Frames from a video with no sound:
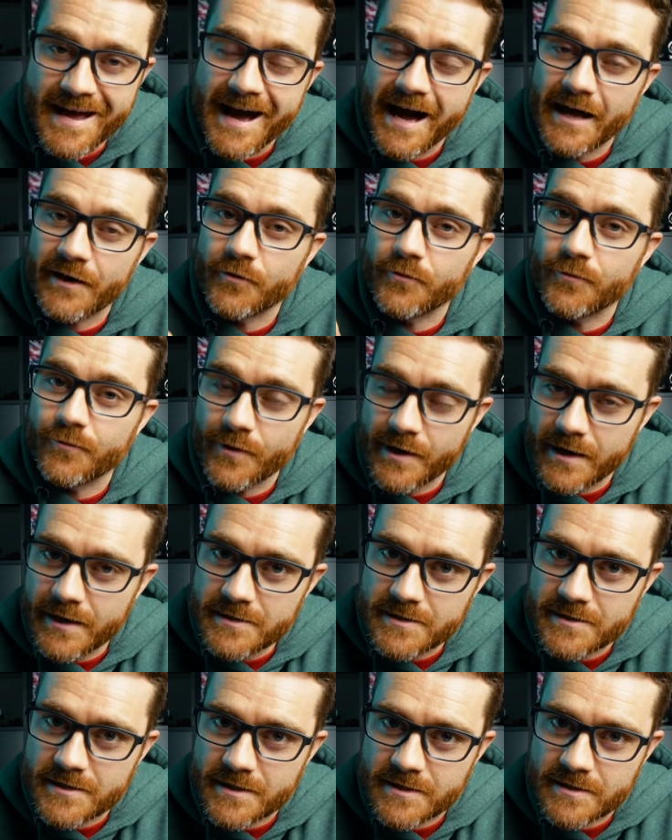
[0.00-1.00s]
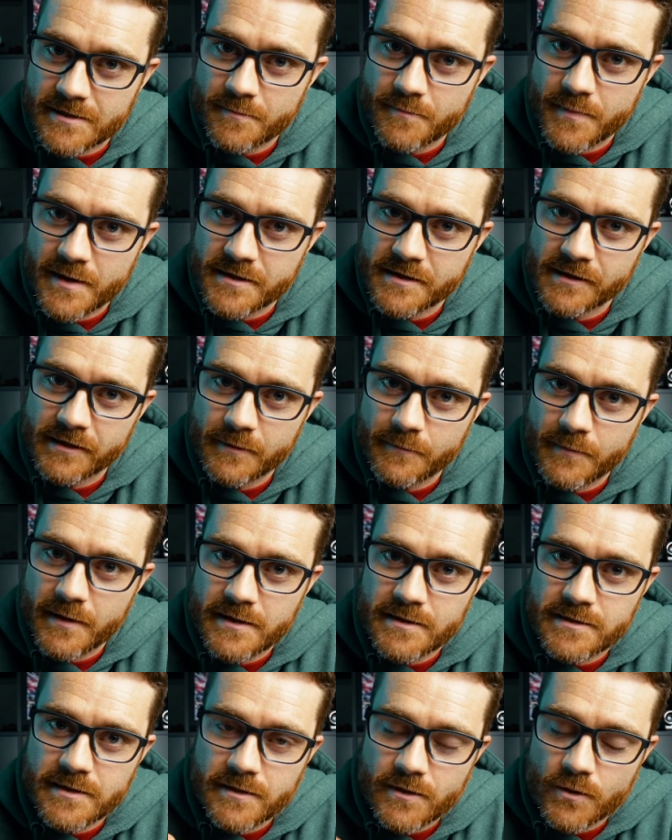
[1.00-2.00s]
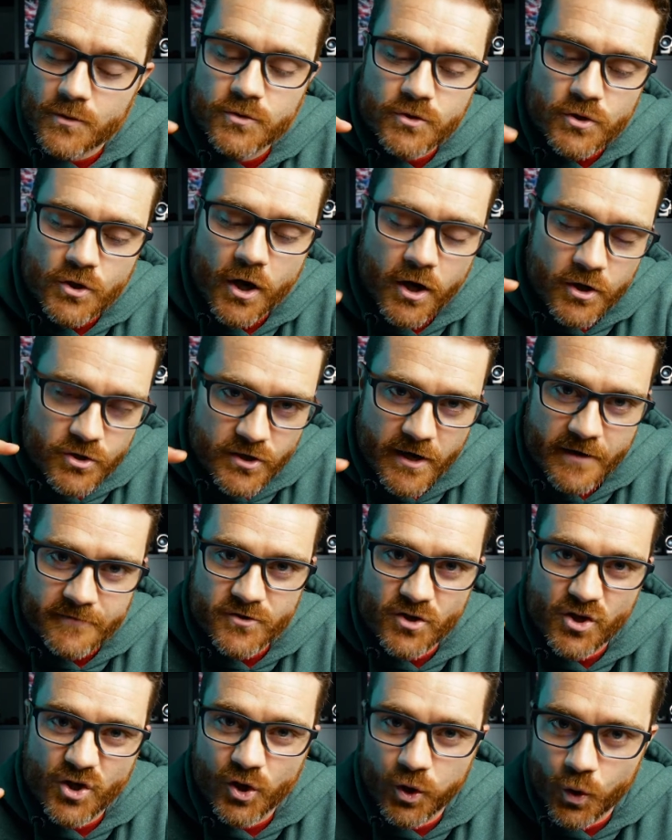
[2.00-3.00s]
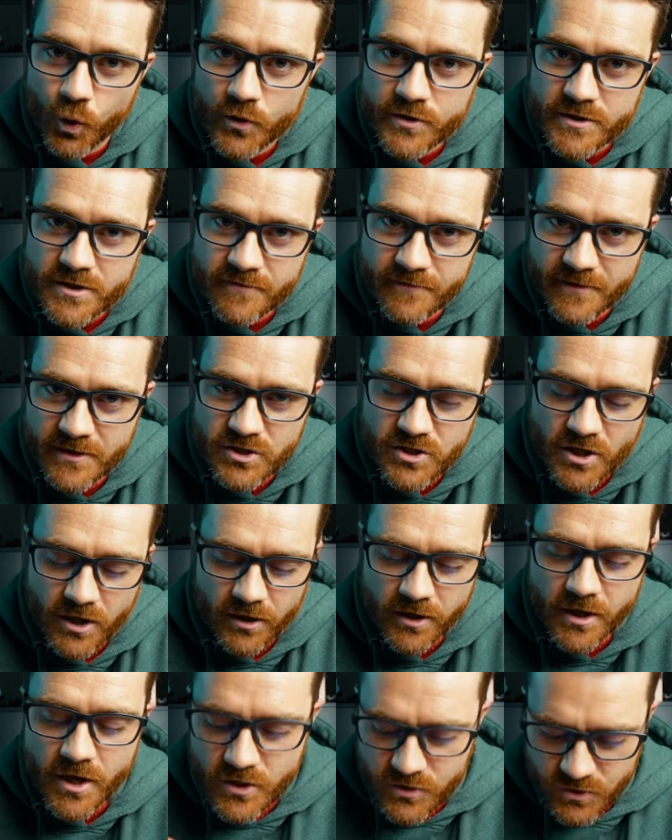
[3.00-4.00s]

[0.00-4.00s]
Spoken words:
and a RAID system basically means that those 2 hard drives are clones of each other.